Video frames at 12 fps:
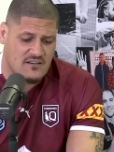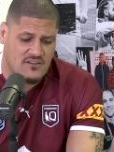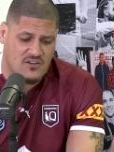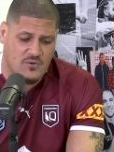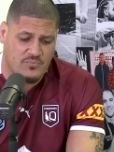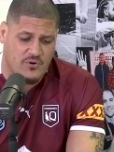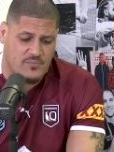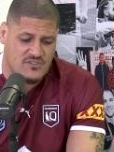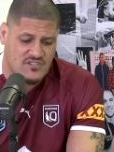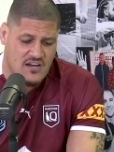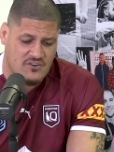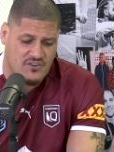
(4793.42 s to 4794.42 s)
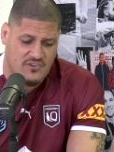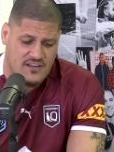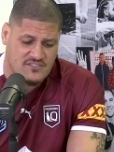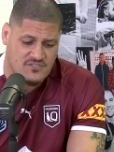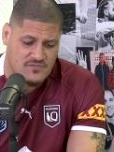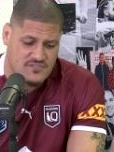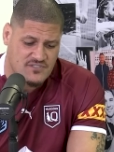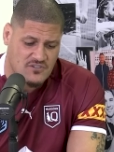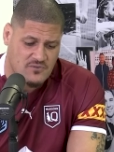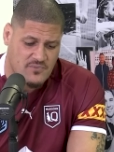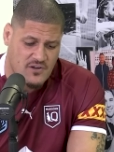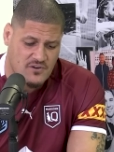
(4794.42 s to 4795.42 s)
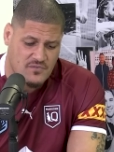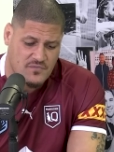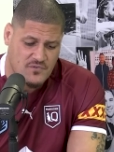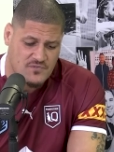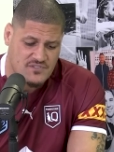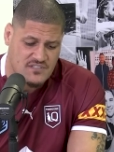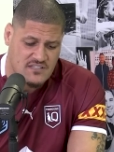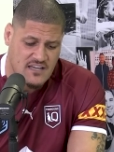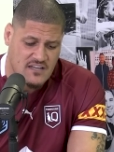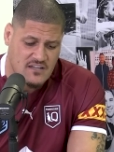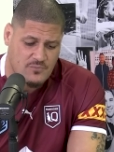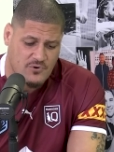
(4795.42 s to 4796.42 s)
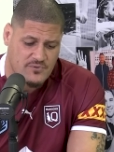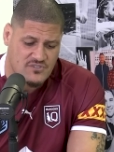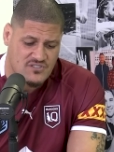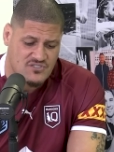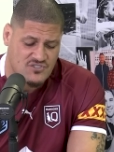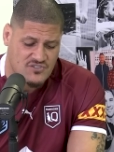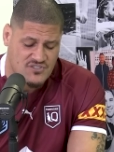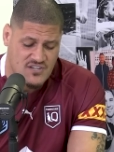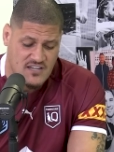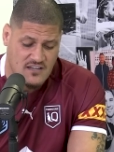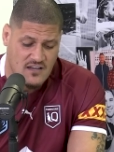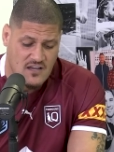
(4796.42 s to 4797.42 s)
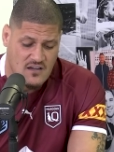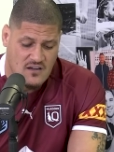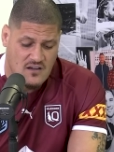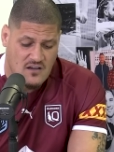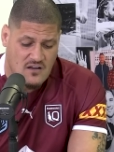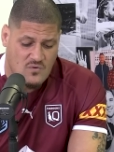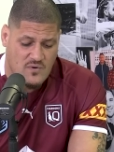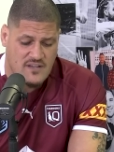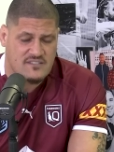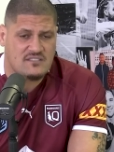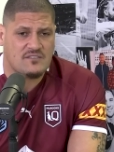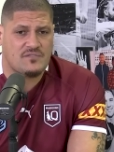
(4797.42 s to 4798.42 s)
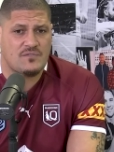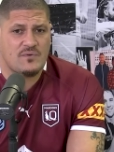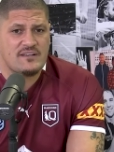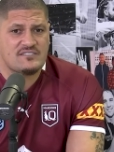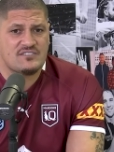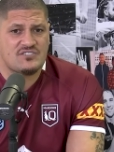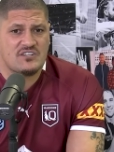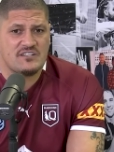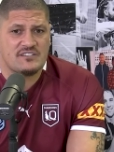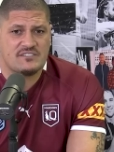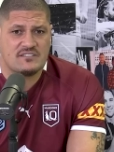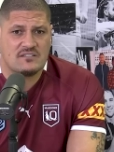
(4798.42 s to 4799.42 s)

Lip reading: know, you got Bromwich, Harry Grant, Sofa Solomona, Kafusi, Kenny Bromwich, and Josh King. Where's the cheese?